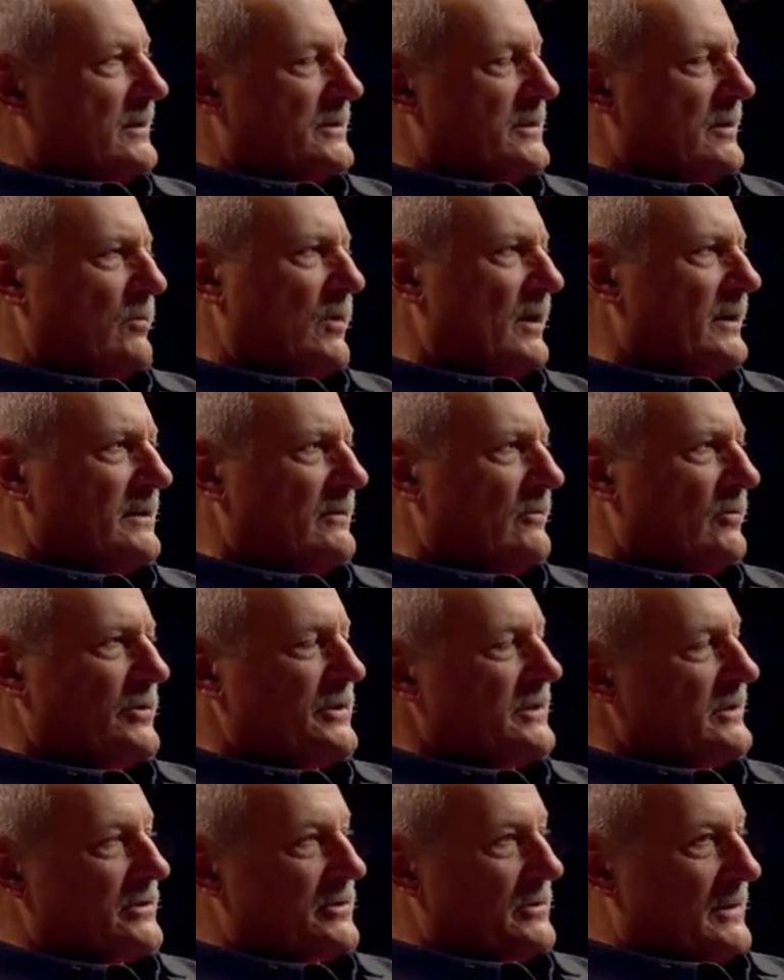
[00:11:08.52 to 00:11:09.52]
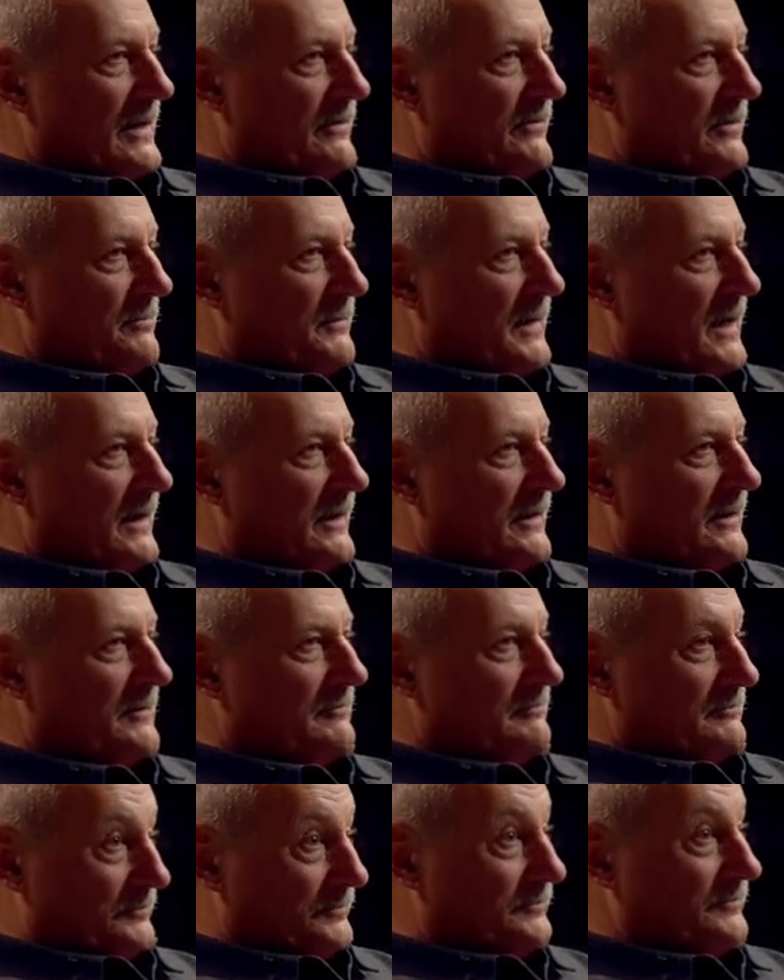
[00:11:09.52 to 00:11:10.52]
so what audience do you have in mind
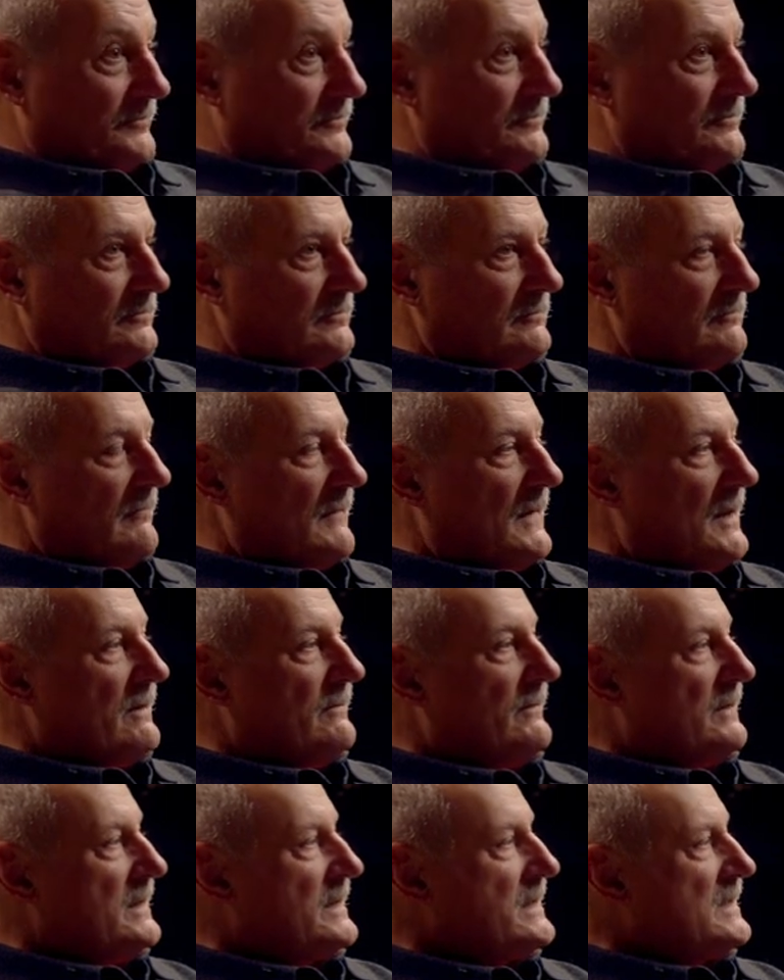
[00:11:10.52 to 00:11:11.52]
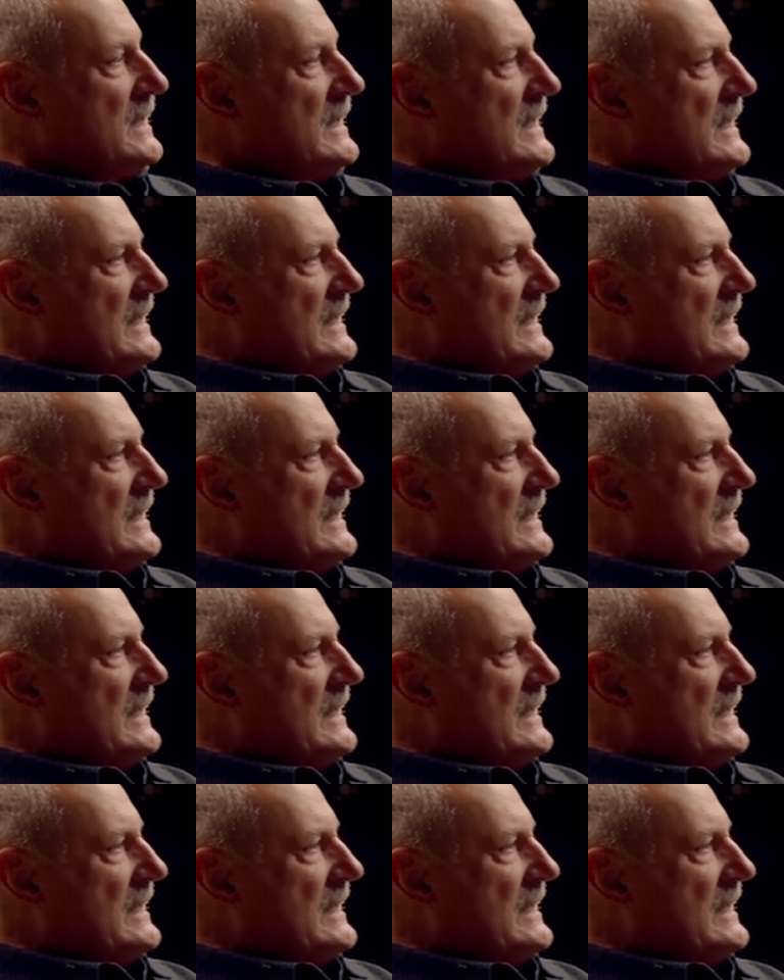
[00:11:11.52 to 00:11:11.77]
for this?